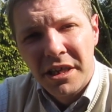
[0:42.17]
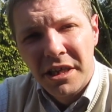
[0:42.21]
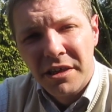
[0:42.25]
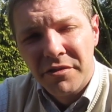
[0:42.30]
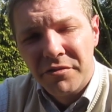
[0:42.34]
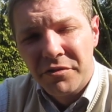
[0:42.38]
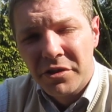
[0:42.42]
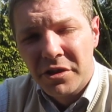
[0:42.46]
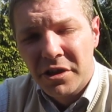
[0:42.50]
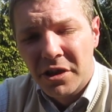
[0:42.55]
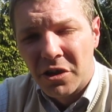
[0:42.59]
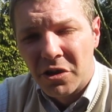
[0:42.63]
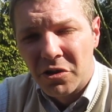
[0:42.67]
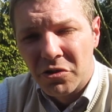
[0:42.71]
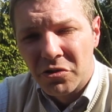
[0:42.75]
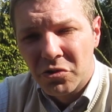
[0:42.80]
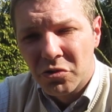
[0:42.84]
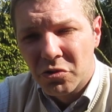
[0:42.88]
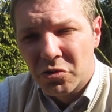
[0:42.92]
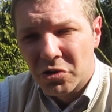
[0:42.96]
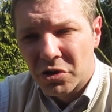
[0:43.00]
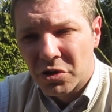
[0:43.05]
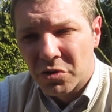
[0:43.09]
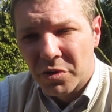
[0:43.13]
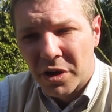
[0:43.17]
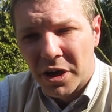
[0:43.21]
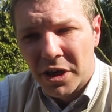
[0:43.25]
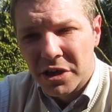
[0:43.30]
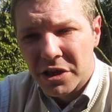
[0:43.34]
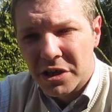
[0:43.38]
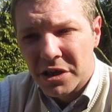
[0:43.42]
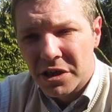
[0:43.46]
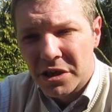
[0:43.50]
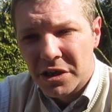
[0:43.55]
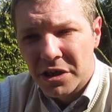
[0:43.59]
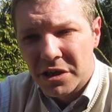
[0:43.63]
If you can't talk to
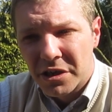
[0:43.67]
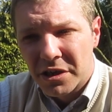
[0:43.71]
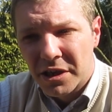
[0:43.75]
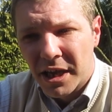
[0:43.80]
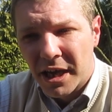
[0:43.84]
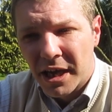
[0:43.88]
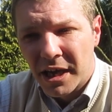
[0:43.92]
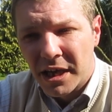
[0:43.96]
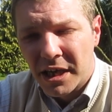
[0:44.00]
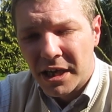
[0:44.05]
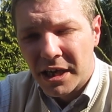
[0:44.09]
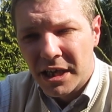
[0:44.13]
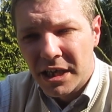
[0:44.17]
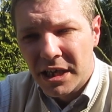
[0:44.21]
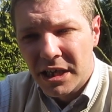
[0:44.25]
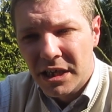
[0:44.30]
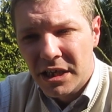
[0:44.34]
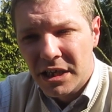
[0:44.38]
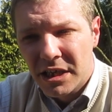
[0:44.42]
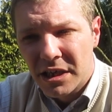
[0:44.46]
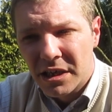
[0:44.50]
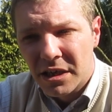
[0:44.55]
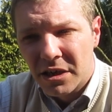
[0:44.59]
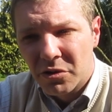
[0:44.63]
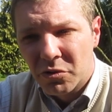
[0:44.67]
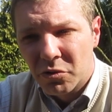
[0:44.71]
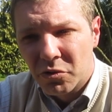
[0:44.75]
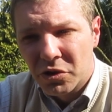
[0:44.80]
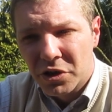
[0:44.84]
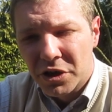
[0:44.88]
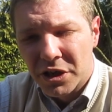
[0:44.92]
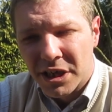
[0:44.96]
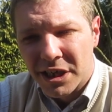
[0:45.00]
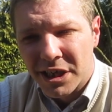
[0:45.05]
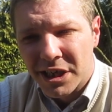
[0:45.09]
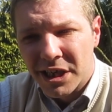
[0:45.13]
us, there is an
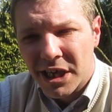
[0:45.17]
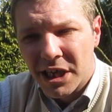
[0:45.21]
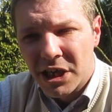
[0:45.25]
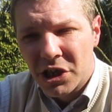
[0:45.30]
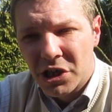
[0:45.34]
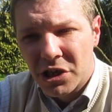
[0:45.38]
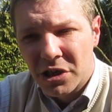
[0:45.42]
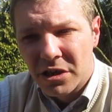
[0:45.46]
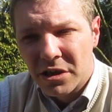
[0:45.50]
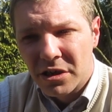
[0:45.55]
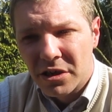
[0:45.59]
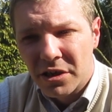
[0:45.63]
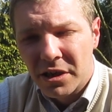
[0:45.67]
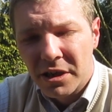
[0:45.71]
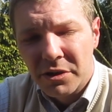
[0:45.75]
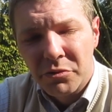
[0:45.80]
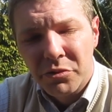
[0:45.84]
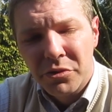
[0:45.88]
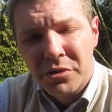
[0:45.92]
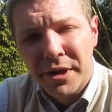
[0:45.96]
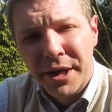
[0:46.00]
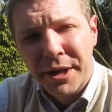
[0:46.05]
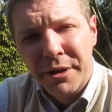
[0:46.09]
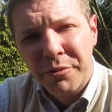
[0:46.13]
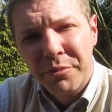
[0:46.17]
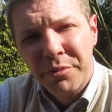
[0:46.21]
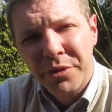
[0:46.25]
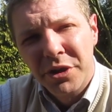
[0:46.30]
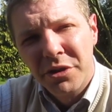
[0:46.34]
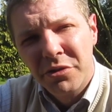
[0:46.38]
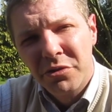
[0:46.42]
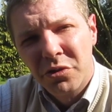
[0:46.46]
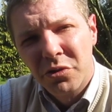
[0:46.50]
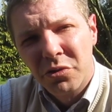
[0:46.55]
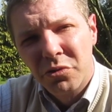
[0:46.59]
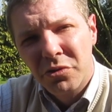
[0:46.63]
organisation that will help
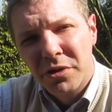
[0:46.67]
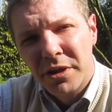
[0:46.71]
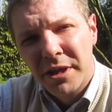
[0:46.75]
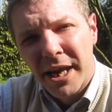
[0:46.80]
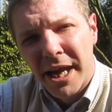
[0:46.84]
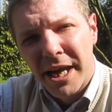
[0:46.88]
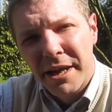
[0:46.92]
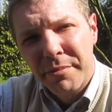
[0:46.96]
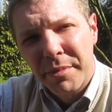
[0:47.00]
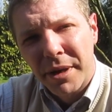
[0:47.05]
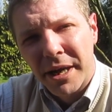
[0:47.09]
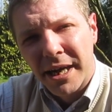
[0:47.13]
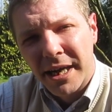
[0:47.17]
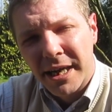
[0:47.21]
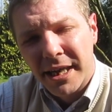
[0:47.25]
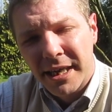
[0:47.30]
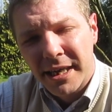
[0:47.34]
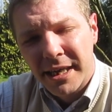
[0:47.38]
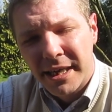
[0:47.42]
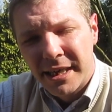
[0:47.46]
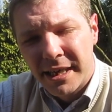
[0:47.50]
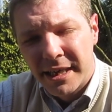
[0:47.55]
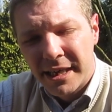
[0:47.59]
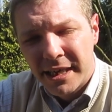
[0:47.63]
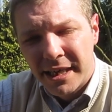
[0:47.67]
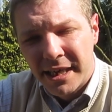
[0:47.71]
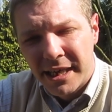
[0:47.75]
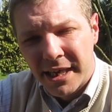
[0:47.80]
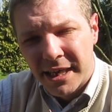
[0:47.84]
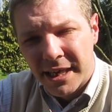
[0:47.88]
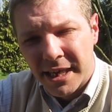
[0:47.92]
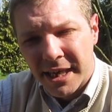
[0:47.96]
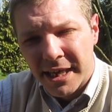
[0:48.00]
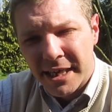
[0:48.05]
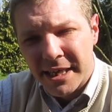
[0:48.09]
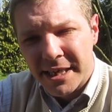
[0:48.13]
you called NAPAC.
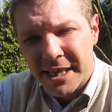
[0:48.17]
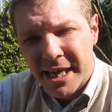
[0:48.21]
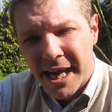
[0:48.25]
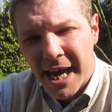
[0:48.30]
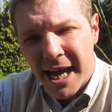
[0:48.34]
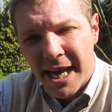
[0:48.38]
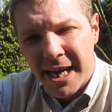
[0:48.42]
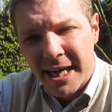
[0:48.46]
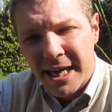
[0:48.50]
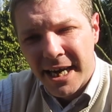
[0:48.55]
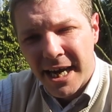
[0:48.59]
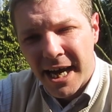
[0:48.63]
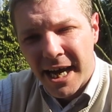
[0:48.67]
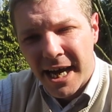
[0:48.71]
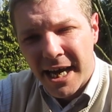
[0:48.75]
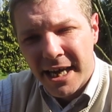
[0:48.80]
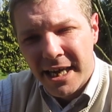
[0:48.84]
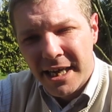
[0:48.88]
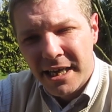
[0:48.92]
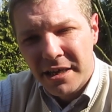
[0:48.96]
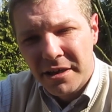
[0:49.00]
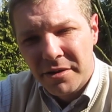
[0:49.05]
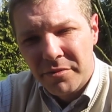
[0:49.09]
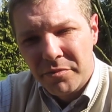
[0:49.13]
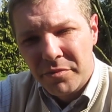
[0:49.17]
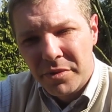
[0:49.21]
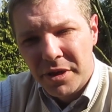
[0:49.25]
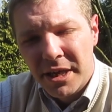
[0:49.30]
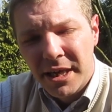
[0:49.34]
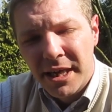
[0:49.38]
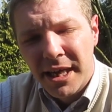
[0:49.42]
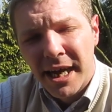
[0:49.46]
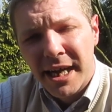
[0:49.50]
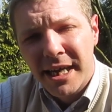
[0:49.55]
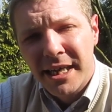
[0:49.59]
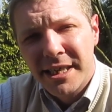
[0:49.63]
That is
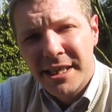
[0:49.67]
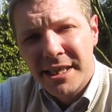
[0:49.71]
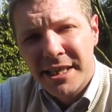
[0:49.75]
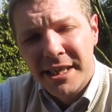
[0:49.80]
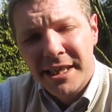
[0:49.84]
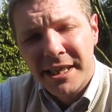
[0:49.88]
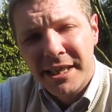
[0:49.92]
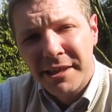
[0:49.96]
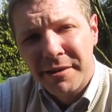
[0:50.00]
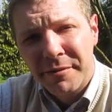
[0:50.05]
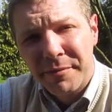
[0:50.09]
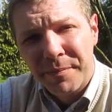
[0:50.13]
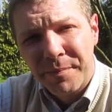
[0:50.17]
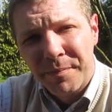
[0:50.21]
N-A-P-A-C.